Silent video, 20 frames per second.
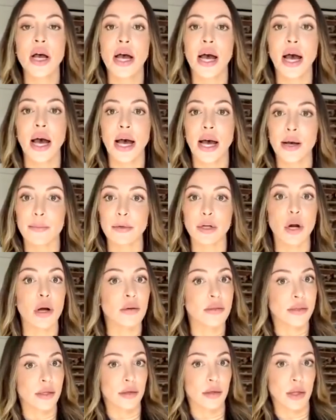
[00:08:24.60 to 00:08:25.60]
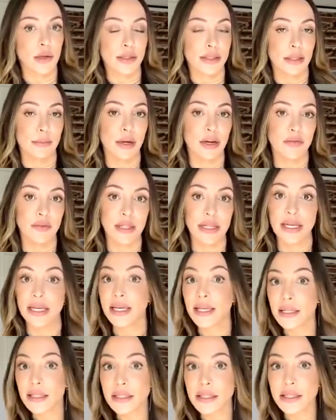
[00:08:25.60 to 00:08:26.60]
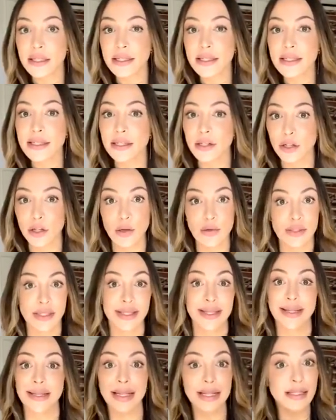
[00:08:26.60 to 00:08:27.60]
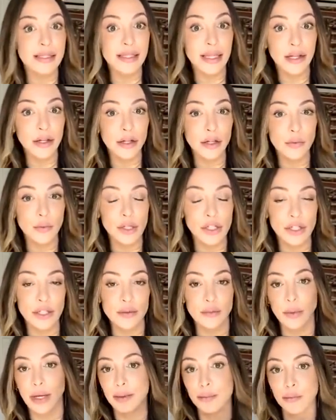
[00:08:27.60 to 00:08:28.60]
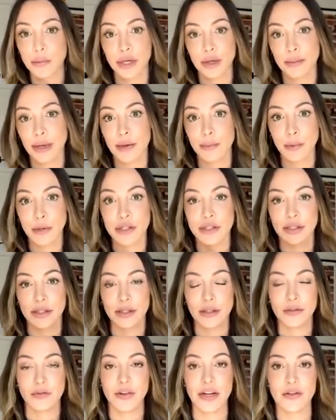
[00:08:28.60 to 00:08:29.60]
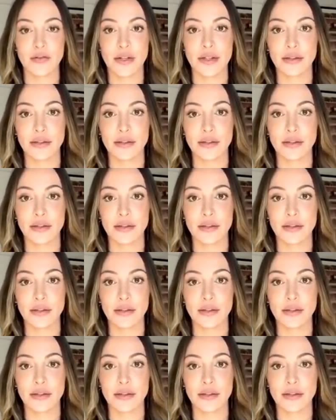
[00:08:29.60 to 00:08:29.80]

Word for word: Um, you're also close to Beverly Hills. You're close to the Glen Center, which is my, one of my personal favorite